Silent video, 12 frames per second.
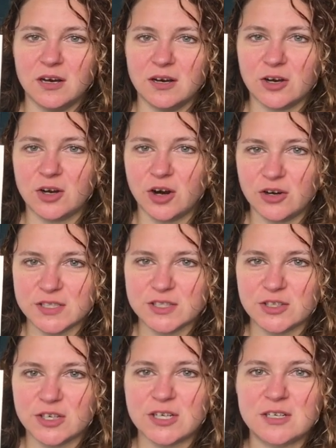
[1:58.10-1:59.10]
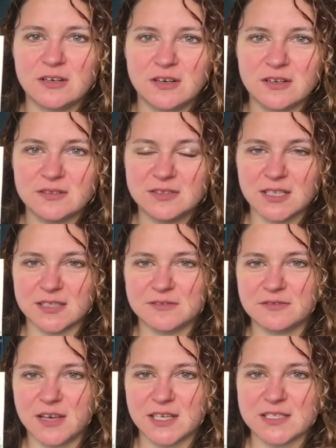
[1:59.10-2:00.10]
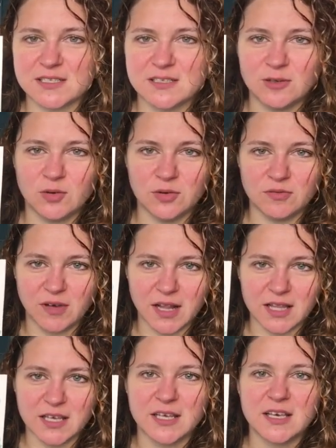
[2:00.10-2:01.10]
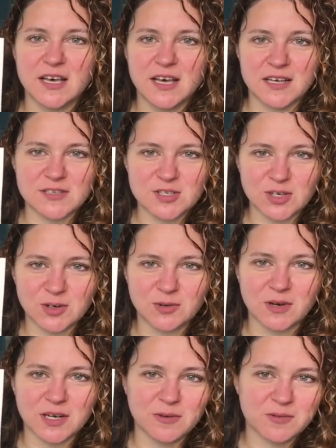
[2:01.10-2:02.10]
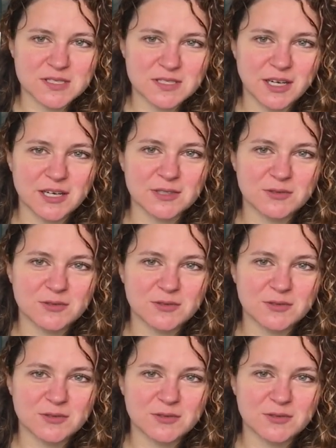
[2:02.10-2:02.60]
corridor that faces the whole valley. And so when I was there, it